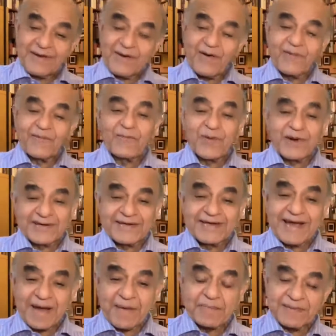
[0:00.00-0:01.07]
of what had
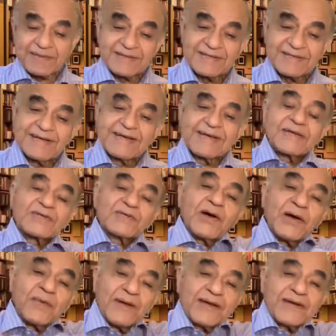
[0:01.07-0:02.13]
happened. So
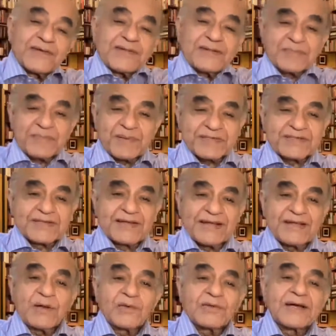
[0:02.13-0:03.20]
I went to the person.
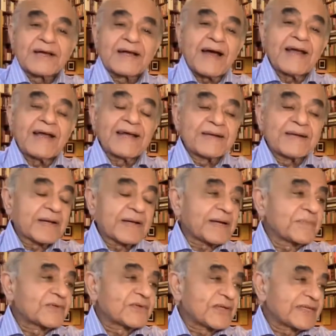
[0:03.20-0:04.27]
The guy had
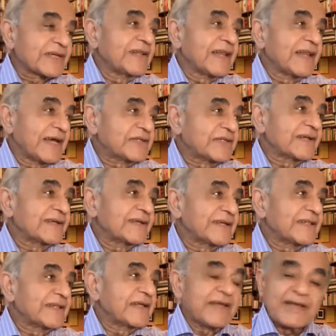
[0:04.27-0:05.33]
become such a legend
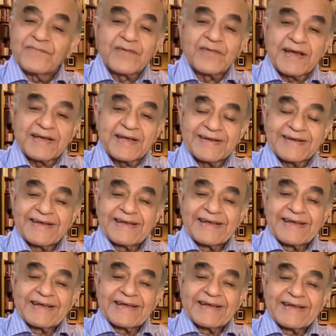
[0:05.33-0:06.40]
in the evening
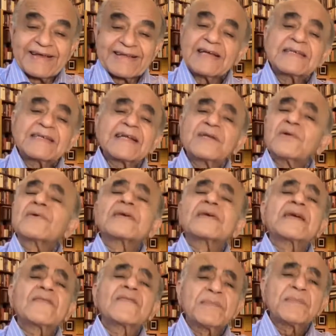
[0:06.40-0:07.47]
that I said, "Look,
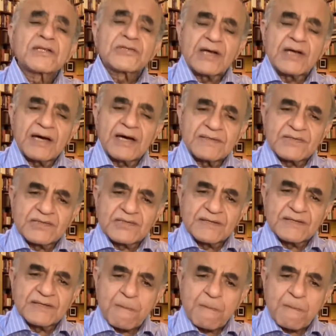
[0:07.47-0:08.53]
give him a chance.
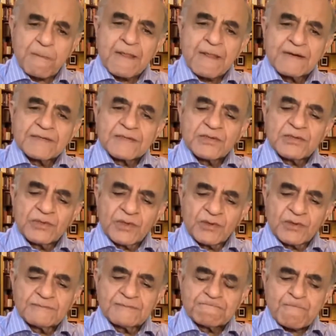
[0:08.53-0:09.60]
You
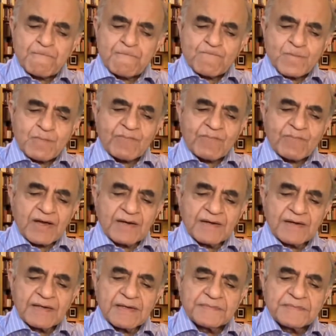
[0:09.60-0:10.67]
know,
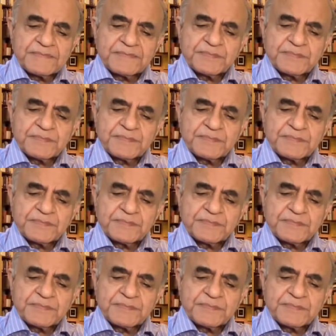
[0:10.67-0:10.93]
um,